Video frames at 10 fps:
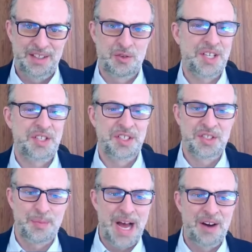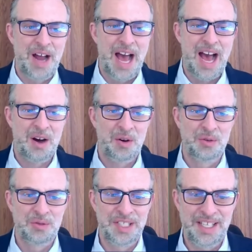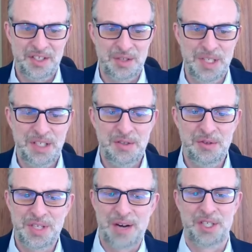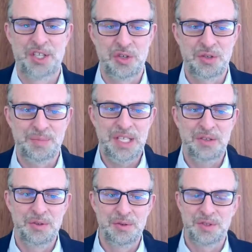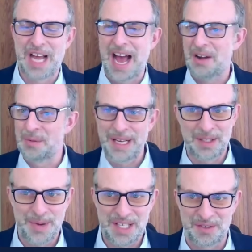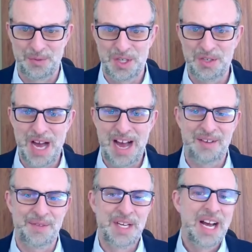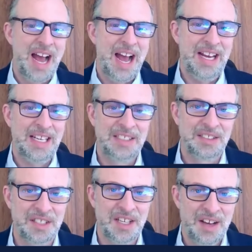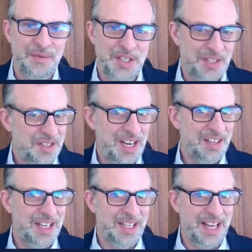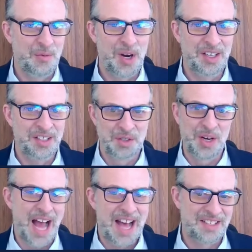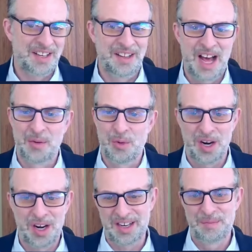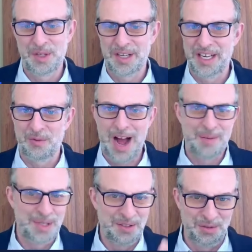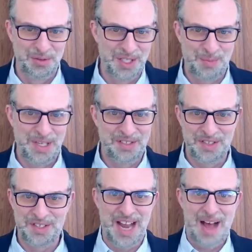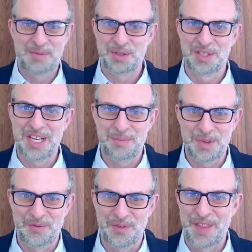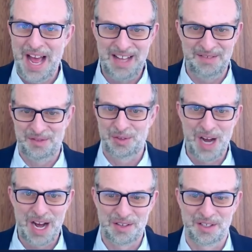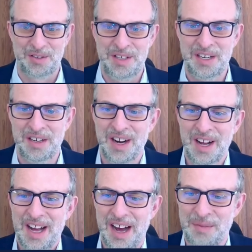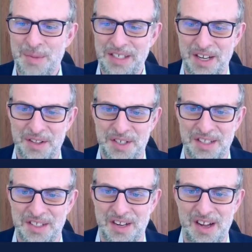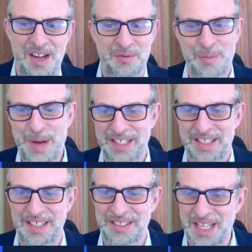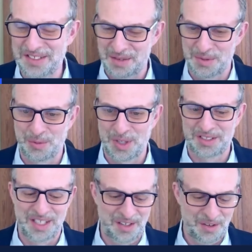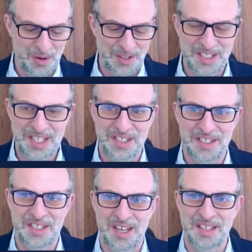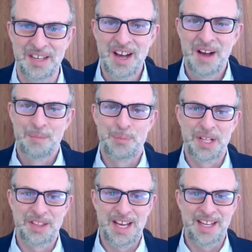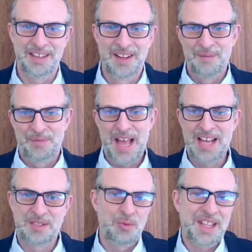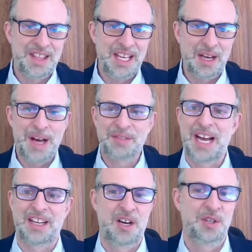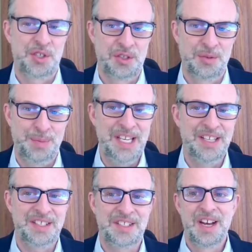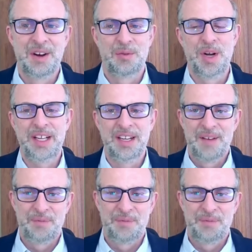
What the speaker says: questions about how data should be used, how it shouldn't be used, how to make the best of what you have. And this is an area, again, where Illinois has done a lot of work. I'm looking at Robin, who has been just an absolute champion for that throughout her career, and others on this call, Rebecca, and some of the work that her organization has done. But that as we think about that cultural piece, right,